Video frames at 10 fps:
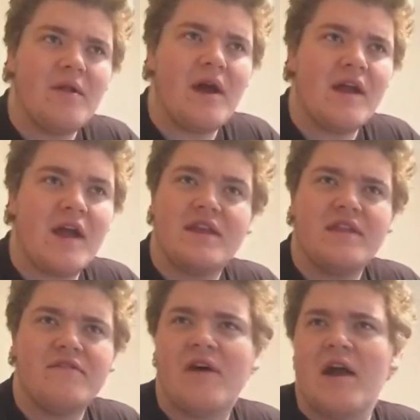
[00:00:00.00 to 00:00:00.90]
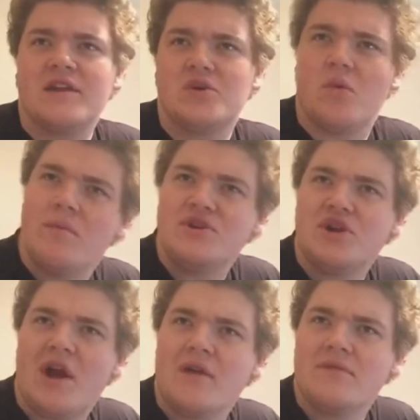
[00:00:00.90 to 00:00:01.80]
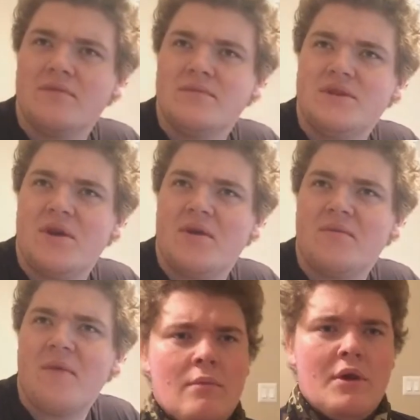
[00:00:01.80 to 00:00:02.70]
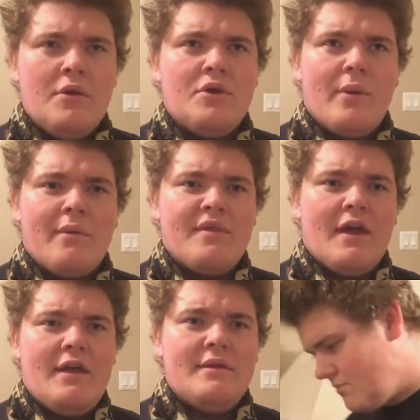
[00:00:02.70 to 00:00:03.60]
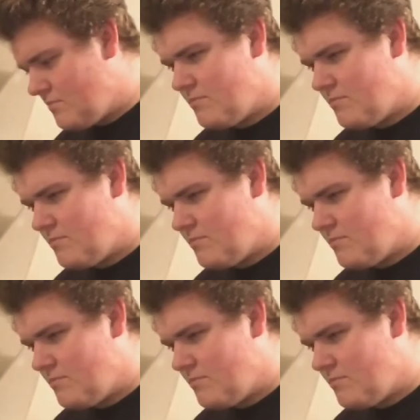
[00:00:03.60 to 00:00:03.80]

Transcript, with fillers: Well, I identify as a woman child, so. What are you doing with that?